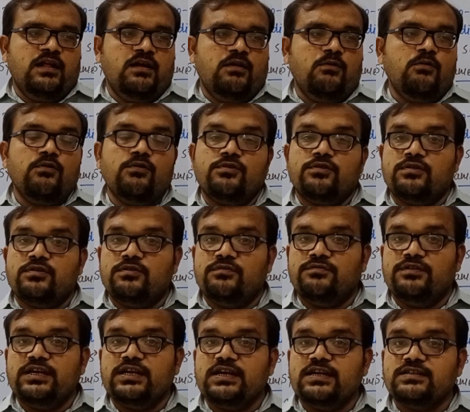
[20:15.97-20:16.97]
or
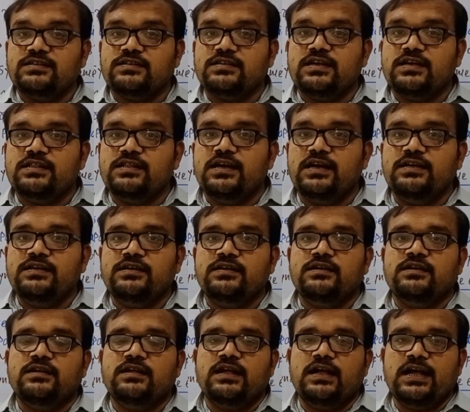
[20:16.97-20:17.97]
we can say that
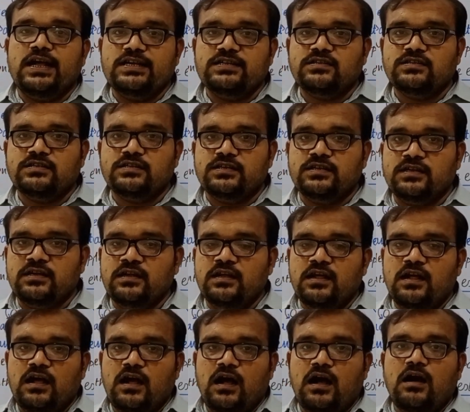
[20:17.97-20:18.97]
ester.
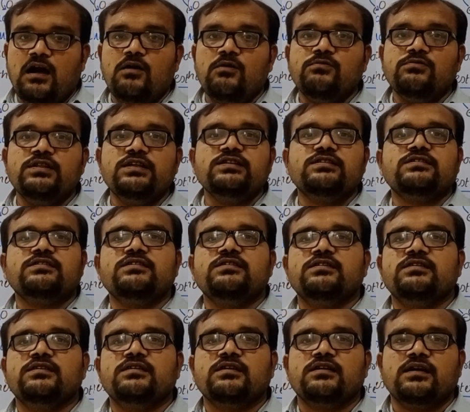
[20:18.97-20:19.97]
How this
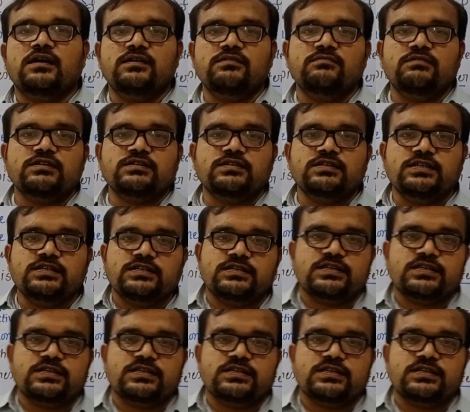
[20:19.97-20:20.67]
conversion is